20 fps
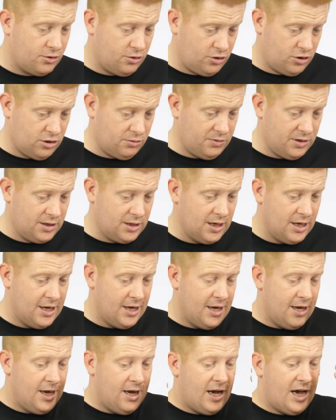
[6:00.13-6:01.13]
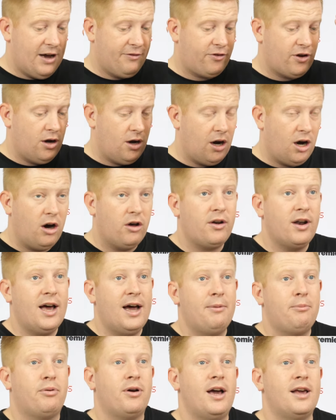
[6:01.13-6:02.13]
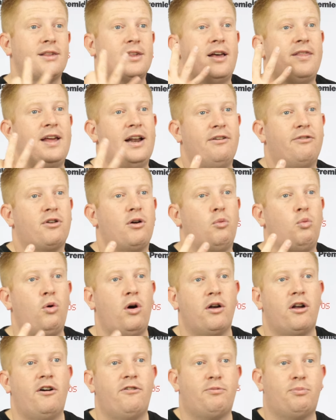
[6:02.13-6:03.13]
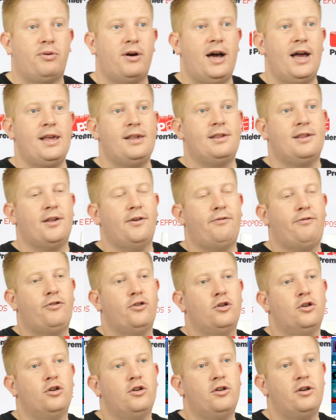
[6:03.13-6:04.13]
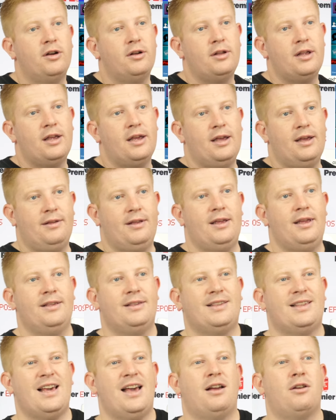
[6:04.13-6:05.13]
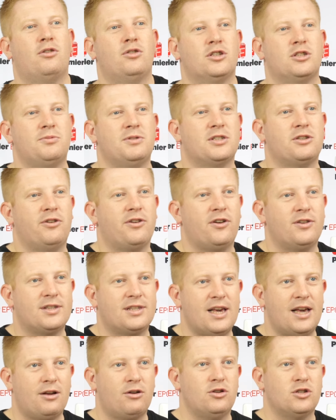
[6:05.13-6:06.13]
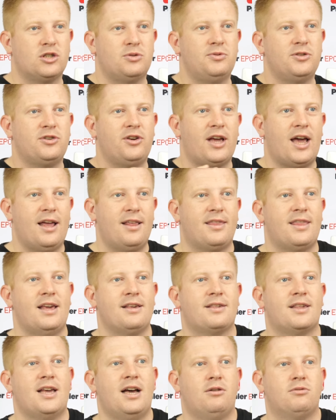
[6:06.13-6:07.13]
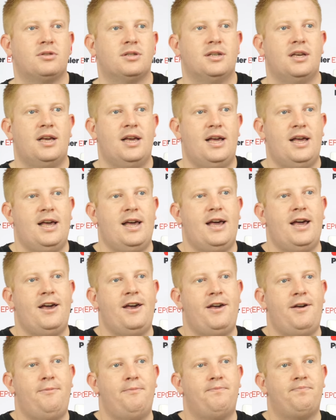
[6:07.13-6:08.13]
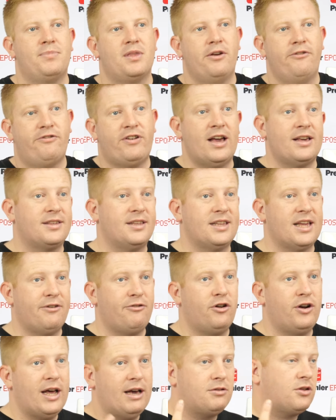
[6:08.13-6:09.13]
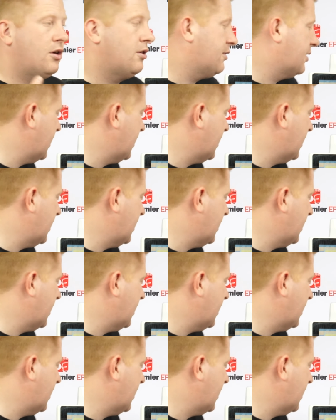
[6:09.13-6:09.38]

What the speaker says: customers, I've got online price, and then I've got one-off price for certain customers. So I've got certain customers who get a discount versus everyone else on